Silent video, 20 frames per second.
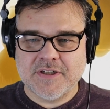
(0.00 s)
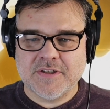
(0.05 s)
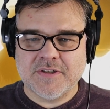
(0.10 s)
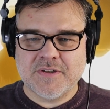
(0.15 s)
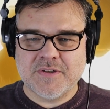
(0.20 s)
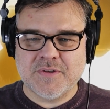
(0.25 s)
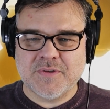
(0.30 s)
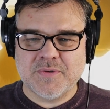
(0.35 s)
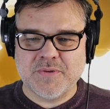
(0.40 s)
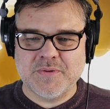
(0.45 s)

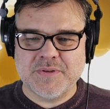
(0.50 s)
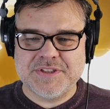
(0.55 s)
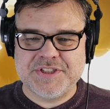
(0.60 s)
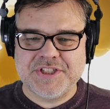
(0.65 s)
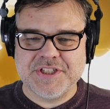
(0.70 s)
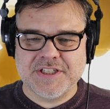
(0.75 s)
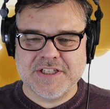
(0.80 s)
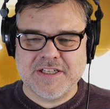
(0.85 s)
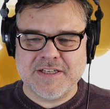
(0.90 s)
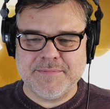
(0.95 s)
Oh, a
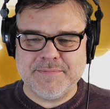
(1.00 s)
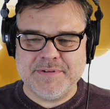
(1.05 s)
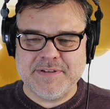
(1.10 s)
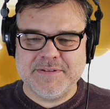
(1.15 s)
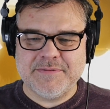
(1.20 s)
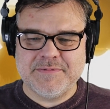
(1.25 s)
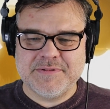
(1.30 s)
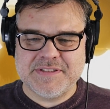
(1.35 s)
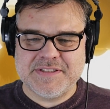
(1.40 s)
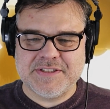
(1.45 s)
chomp.
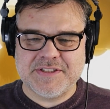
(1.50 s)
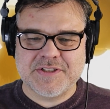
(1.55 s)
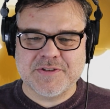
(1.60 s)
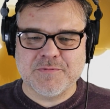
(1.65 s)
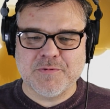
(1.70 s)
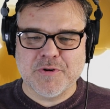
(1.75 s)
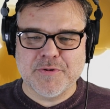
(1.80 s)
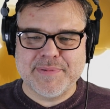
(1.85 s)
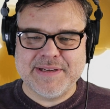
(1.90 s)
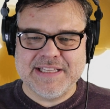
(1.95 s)
There was the
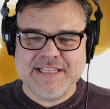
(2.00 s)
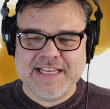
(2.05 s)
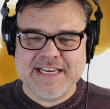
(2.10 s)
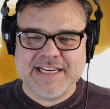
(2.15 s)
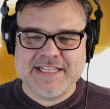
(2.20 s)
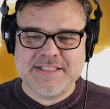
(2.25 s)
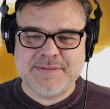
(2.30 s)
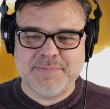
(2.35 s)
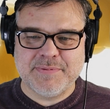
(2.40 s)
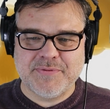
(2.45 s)
squirmy
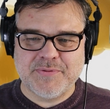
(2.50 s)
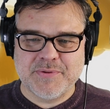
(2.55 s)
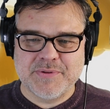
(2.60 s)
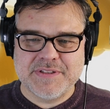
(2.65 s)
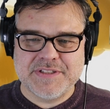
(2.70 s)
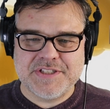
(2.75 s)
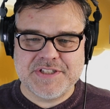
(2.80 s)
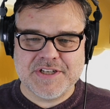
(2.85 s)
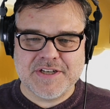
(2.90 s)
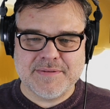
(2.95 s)
legs
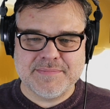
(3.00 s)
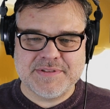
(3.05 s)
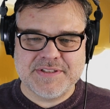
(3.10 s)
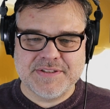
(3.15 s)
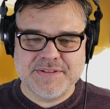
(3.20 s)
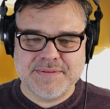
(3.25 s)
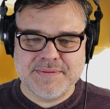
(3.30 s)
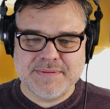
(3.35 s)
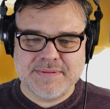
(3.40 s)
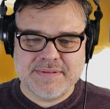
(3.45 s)
before the chomp,
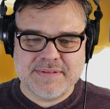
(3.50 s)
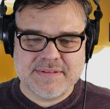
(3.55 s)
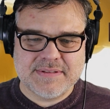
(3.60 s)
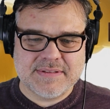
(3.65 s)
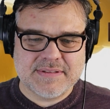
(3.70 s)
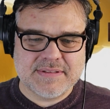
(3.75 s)
too.